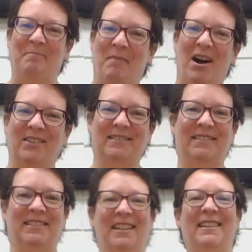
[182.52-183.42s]

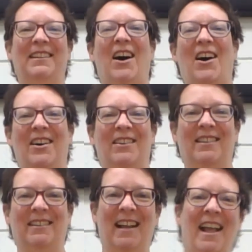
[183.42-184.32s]
march
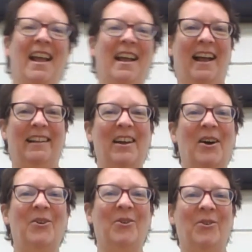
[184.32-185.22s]
along.
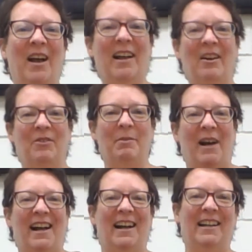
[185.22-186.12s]
Hello,
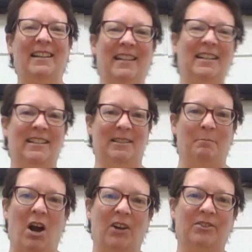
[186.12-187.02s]
everybody, let's
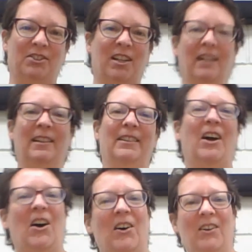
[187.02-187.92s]
march
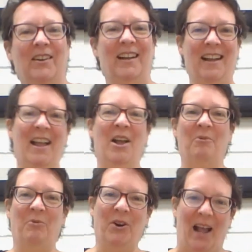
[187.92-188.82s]
along.
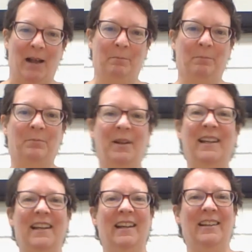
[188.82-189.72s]
We're
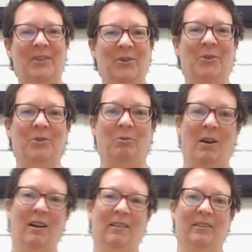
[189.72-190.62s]
happy you
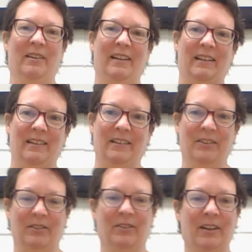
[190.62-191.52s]
are here.
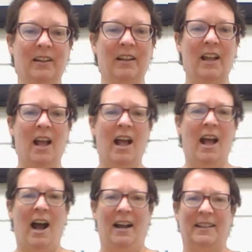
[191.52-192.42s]

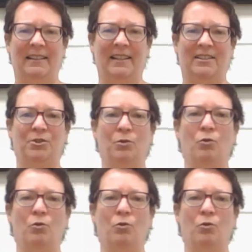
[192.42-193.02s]
I think let's do